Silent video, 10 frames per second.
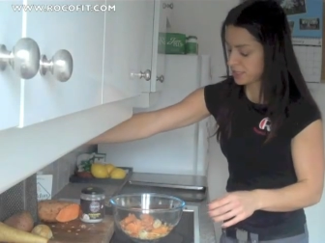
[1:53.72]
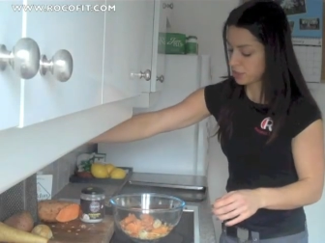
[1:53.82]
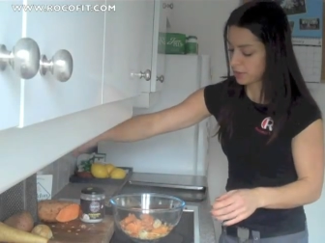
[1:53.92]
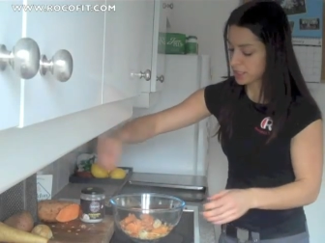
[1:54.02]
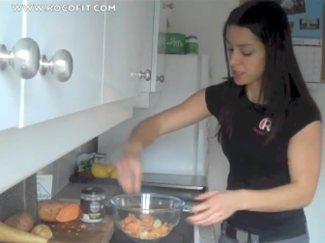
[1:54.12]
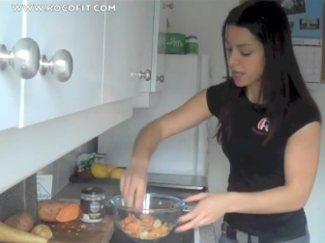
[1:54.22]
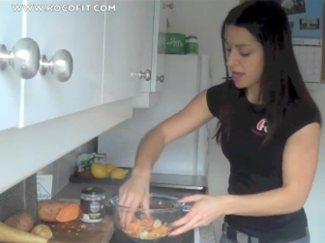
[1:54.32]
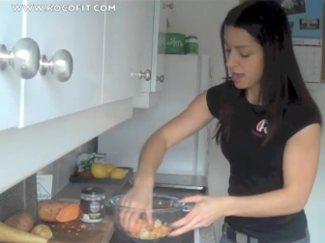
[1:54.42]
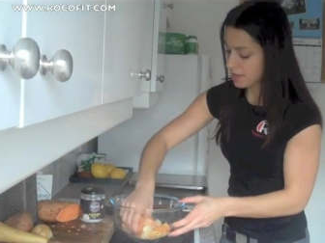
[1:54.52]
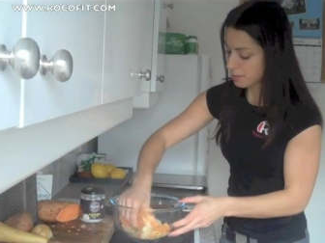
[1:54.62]
too much.
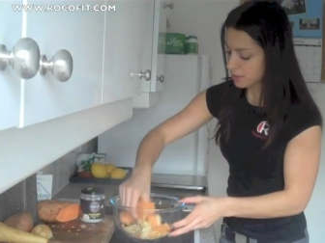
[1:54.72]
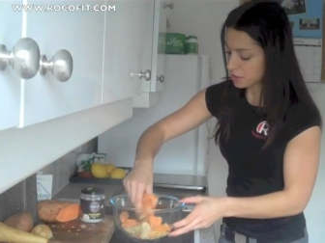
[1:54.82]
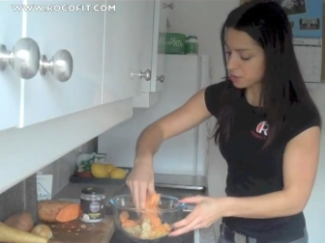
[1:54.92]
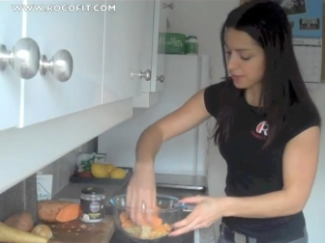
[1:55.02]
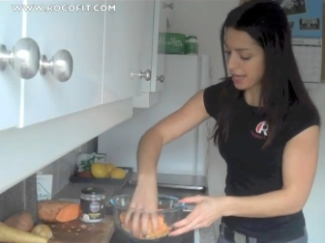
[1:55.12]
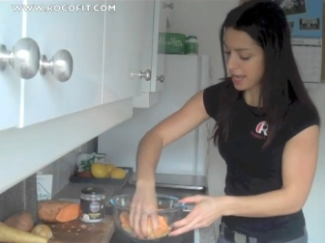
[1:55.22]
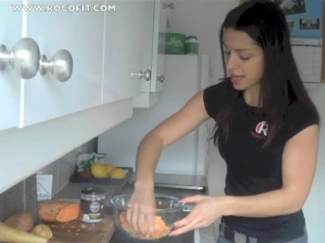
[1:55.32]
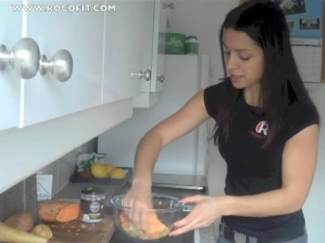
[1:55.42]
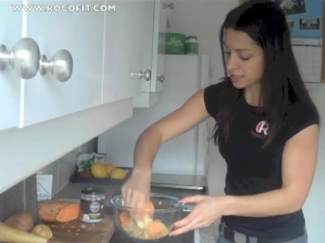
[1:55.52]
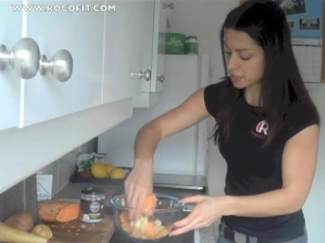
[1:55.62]
And then I'm going to use my
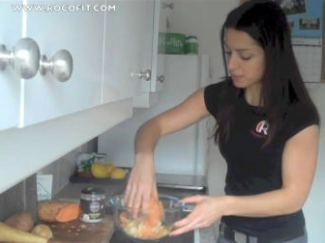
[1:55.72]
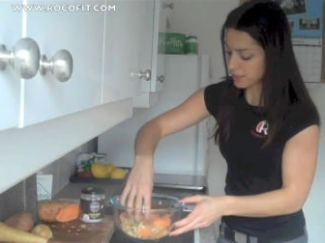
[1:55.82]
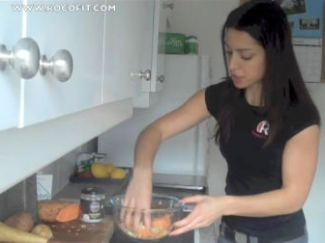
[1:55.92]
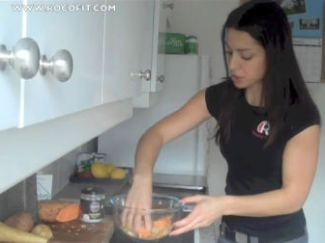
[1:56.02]
hands just to make